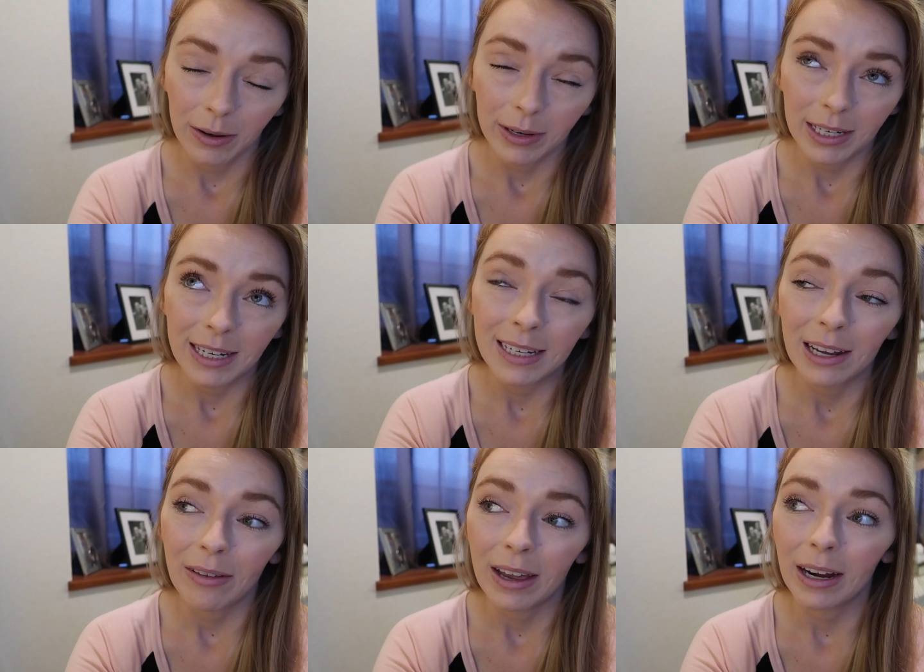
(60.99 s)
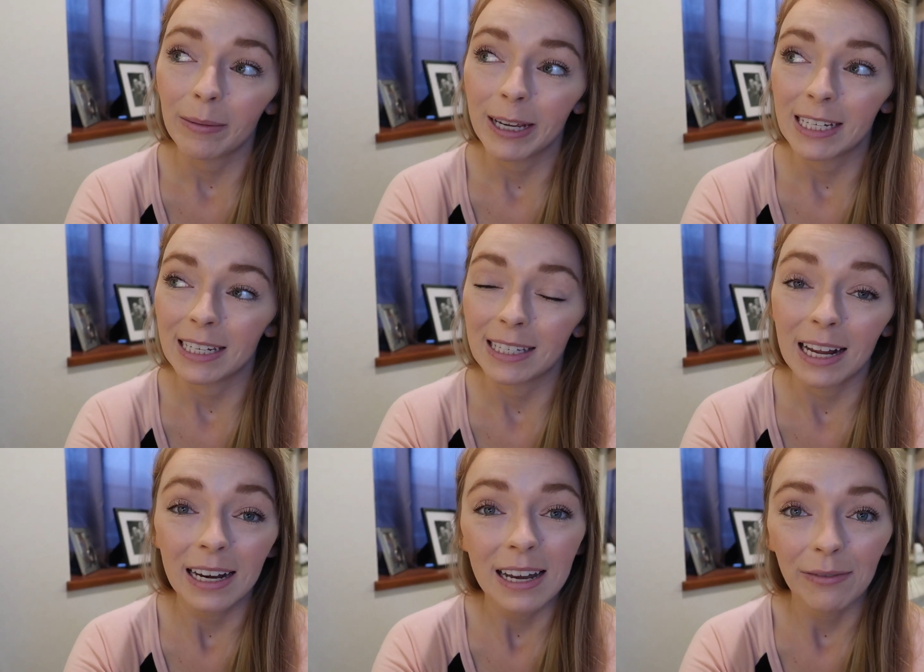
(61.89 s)
go into detail there because it's
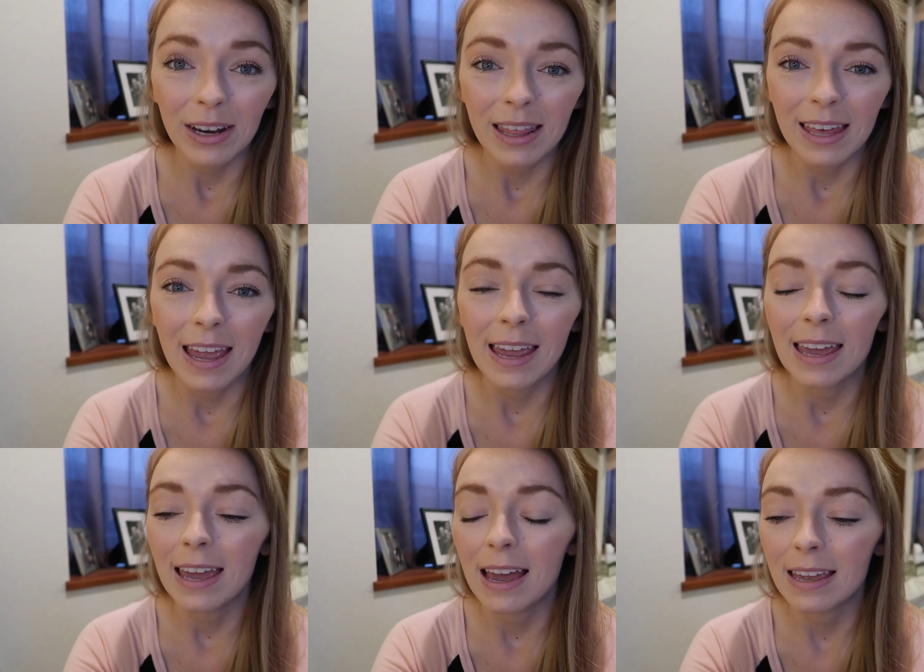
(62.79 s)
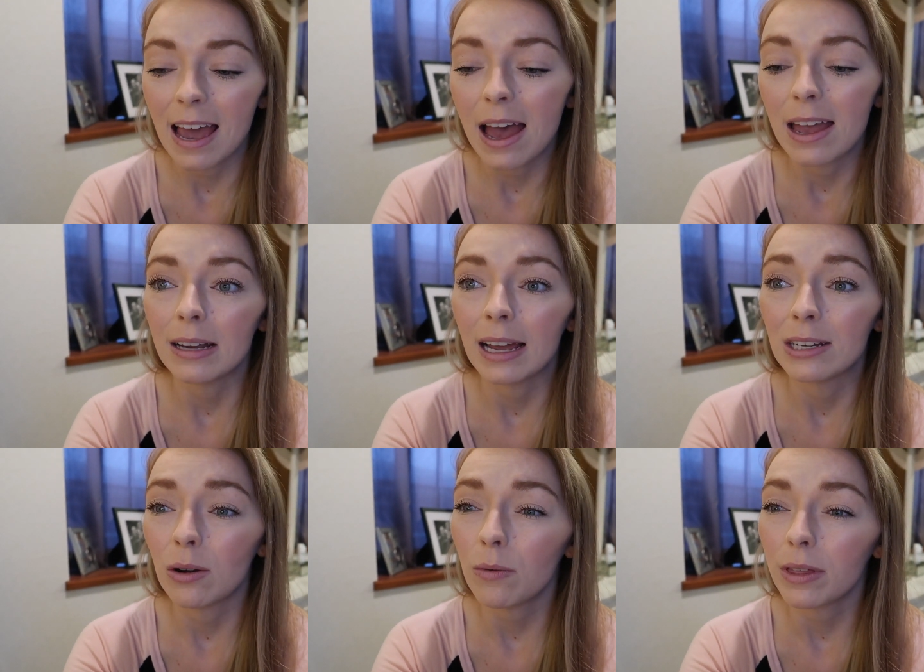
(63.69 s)
not a definite thing yet. I
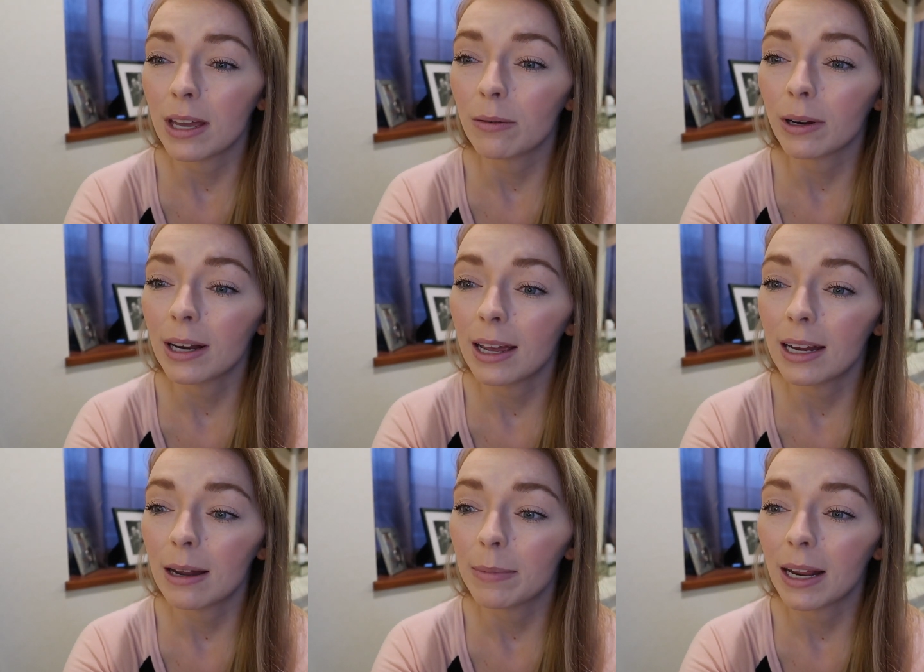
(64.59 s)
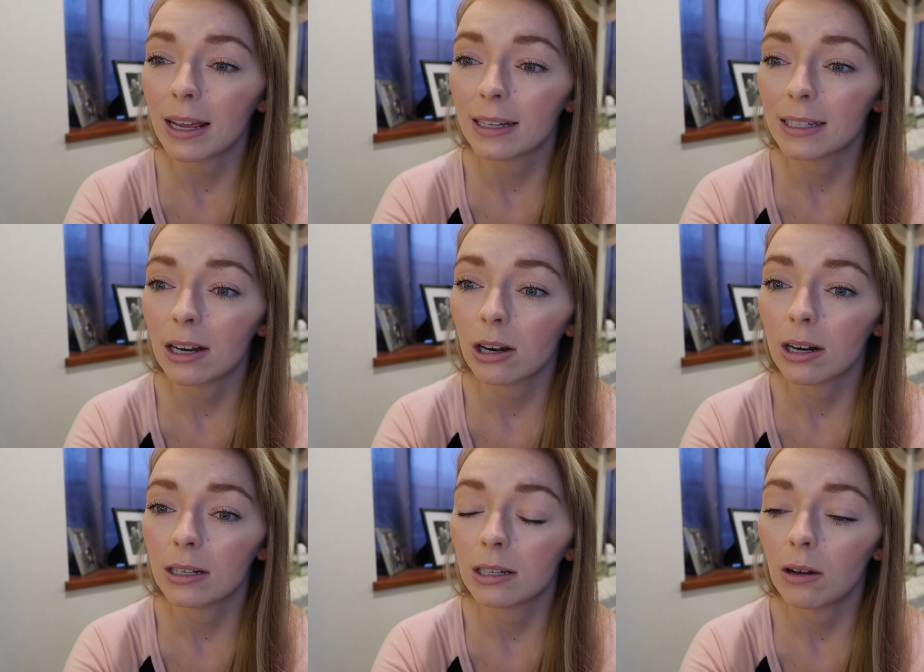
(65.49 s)
don't think we're gonna end up getting a
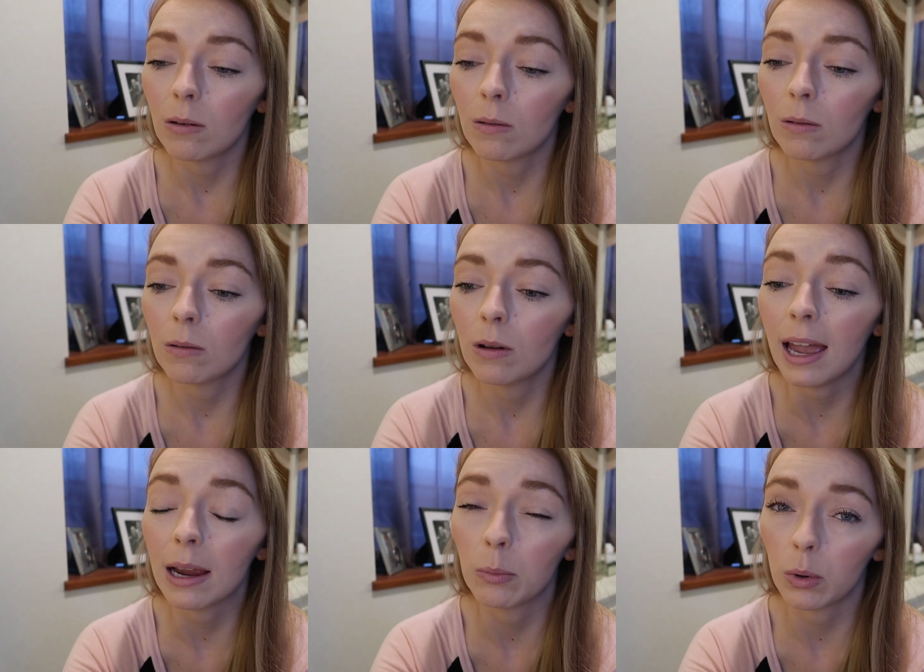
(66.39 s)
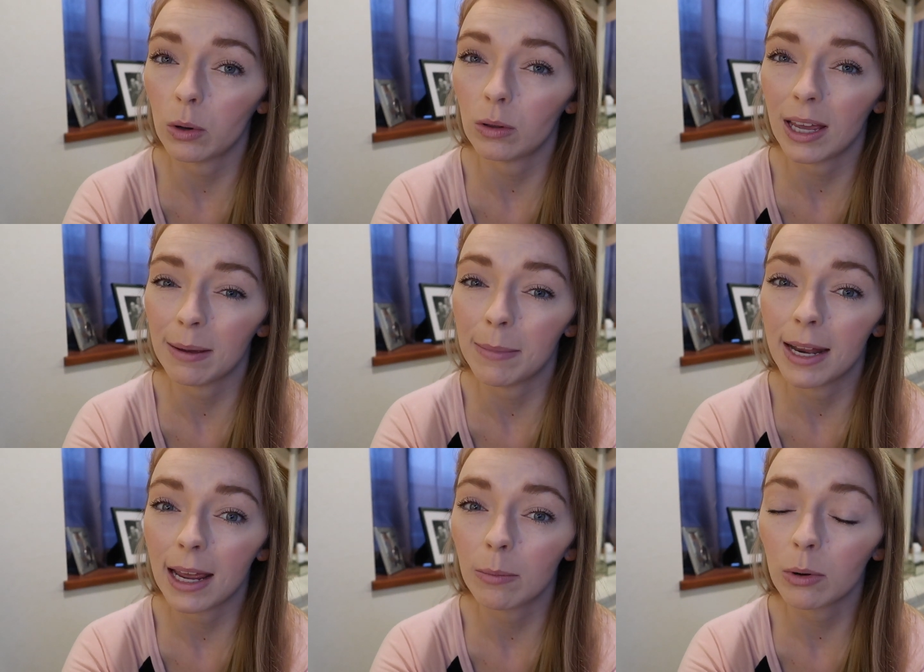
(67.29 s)
sitter until April, like
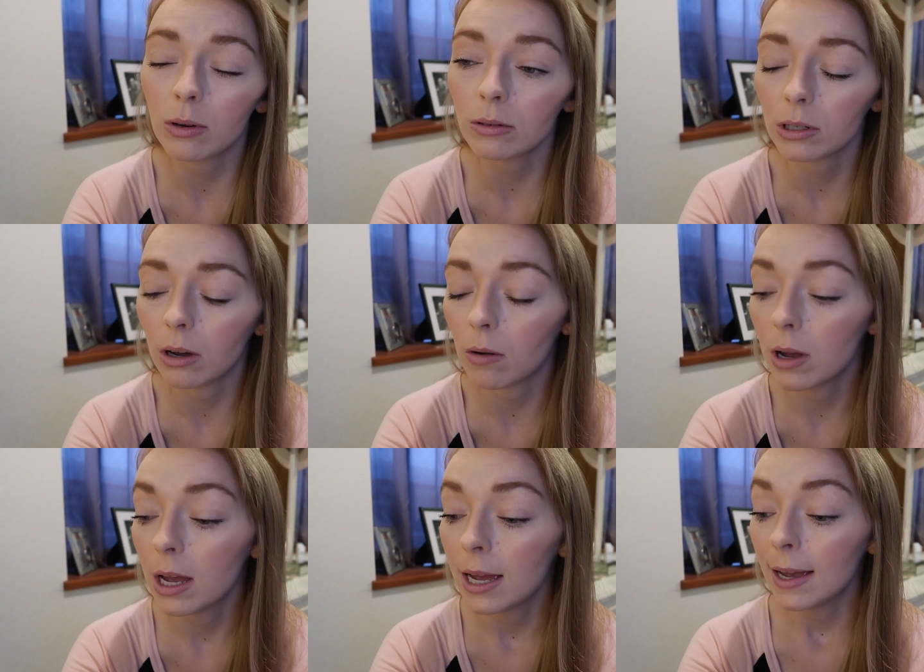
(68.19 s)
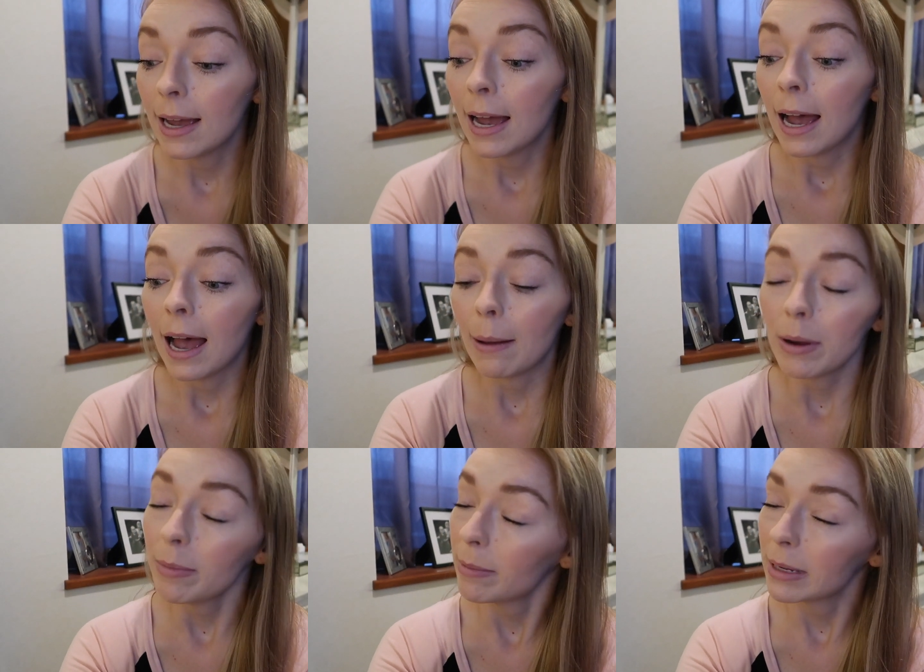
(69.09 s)
mid-April. So I'm
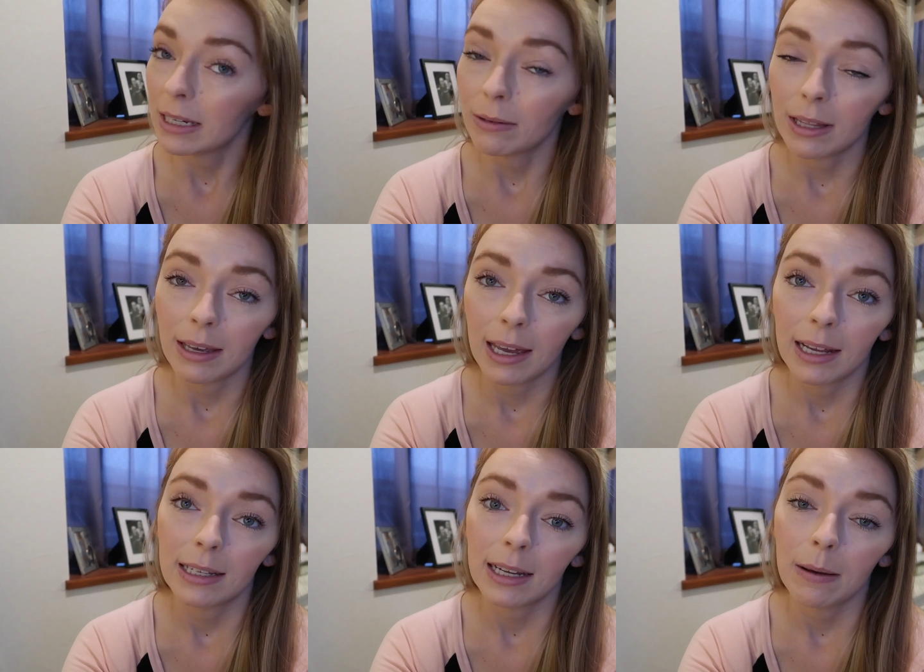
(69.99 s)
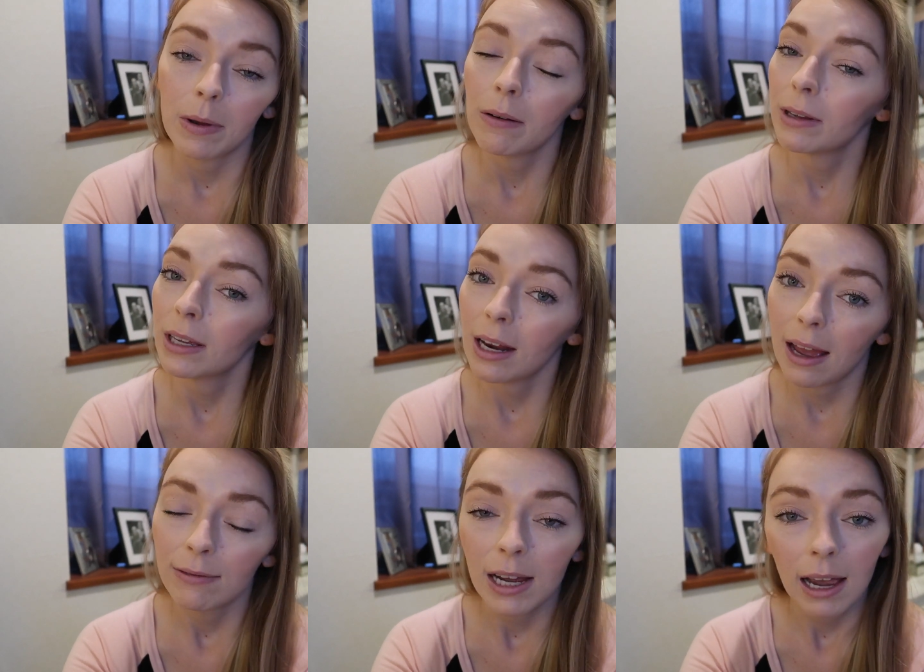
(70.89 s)
gonna be busy with the kids. I'm not really gonna
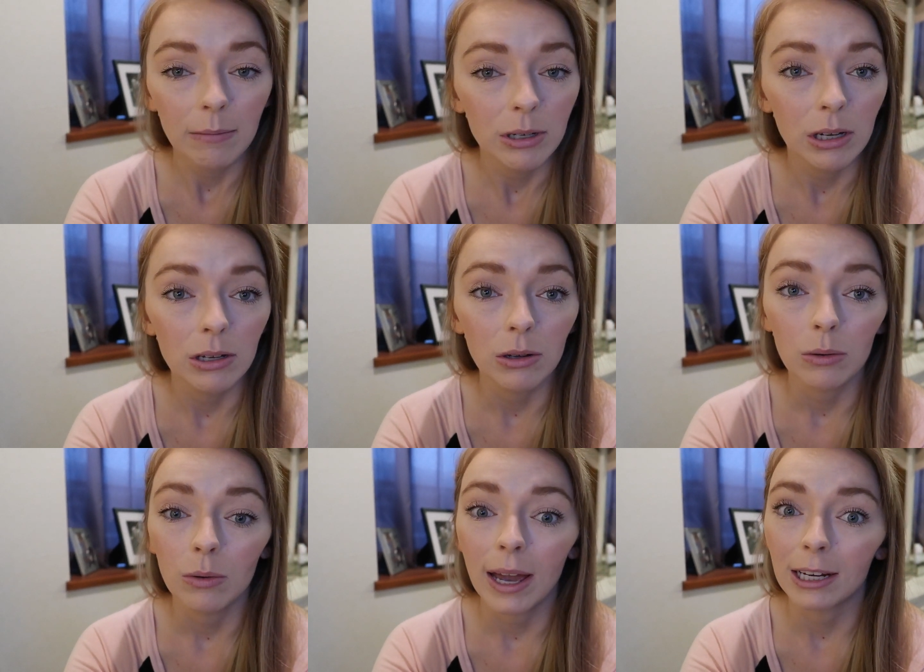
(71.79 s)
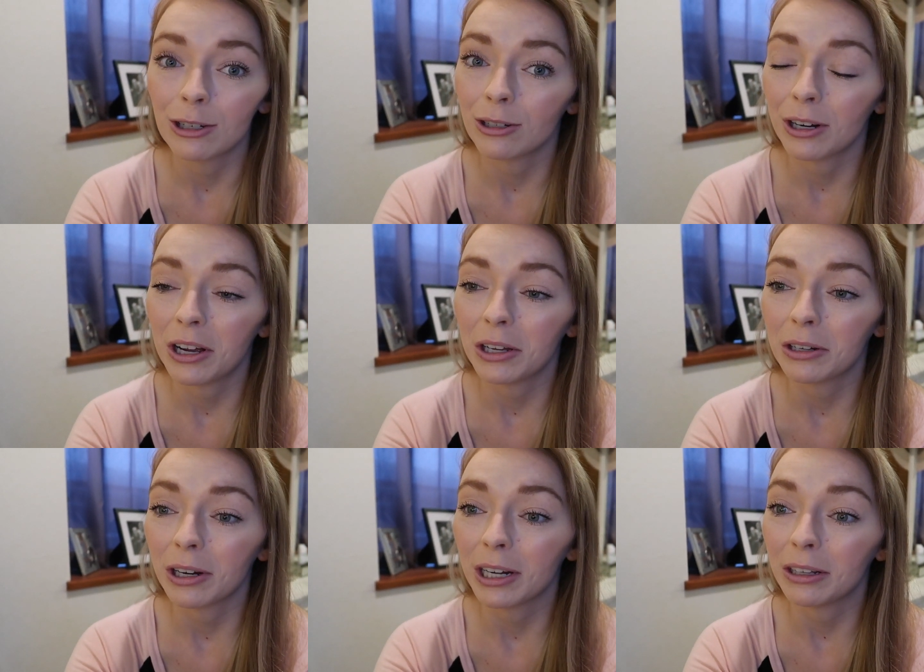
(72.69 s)
have time to do
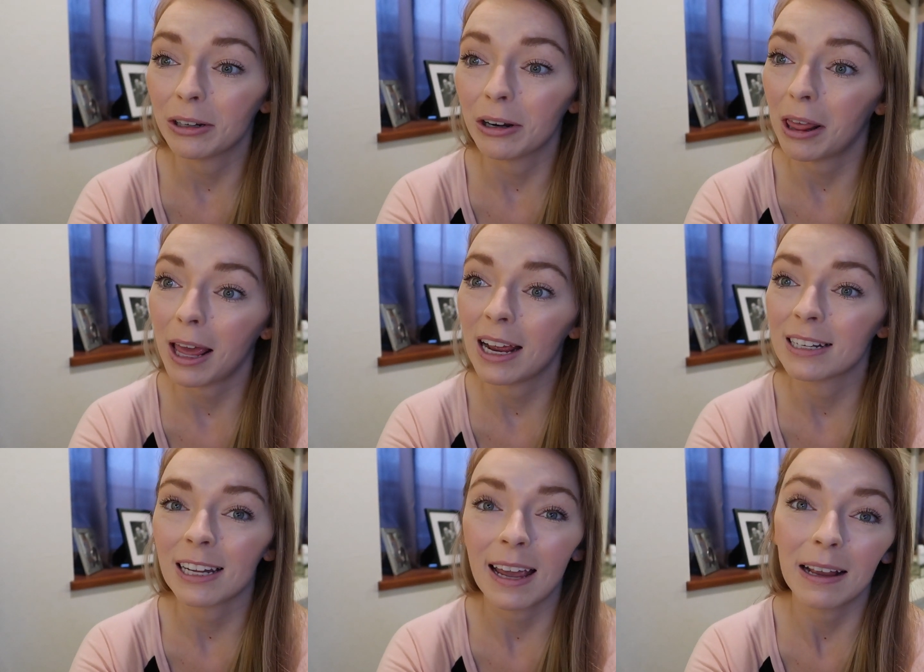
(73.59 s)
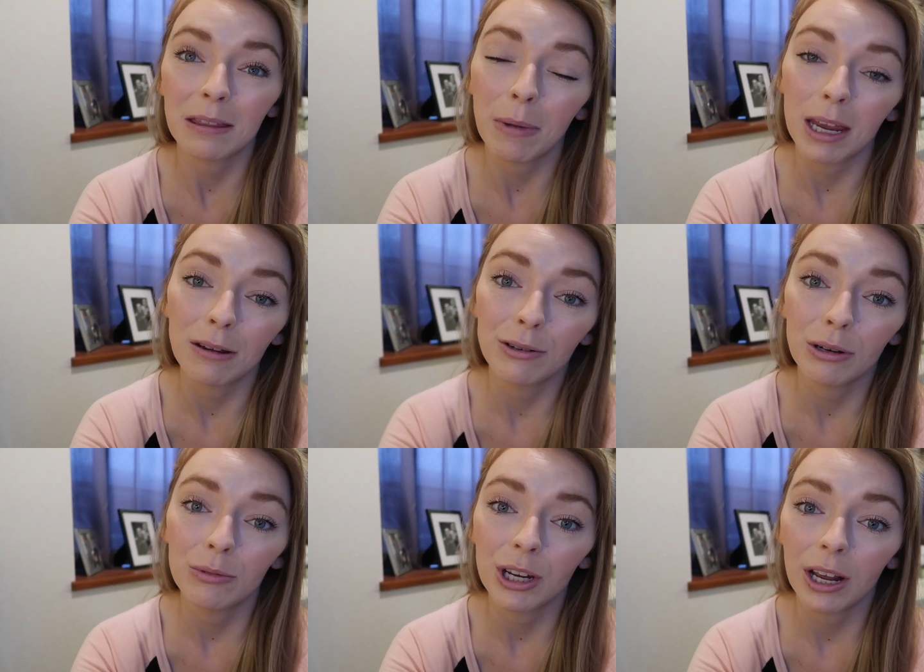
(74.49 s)
extracurricular things like my
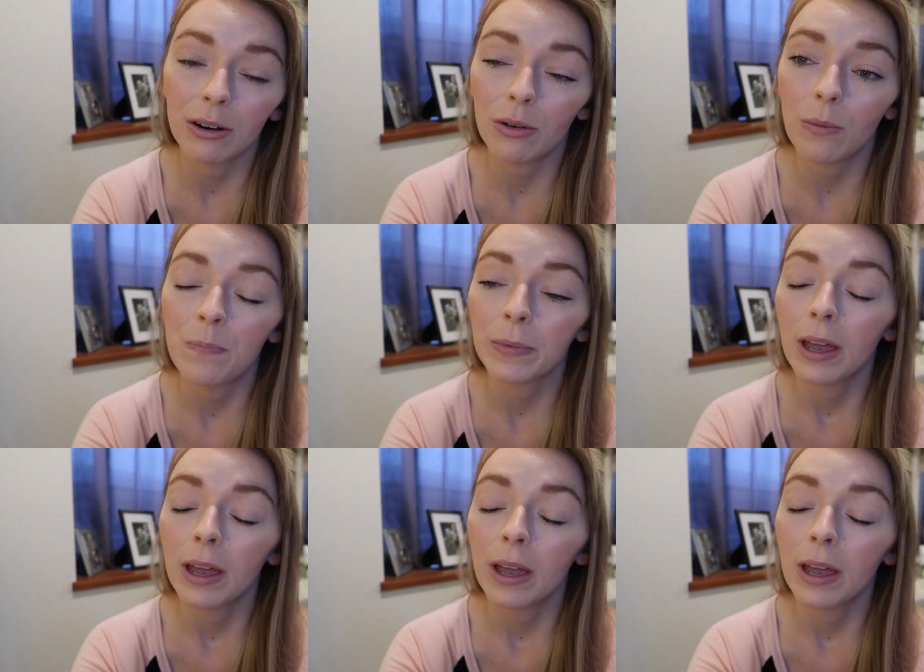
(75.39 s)
YouTube channel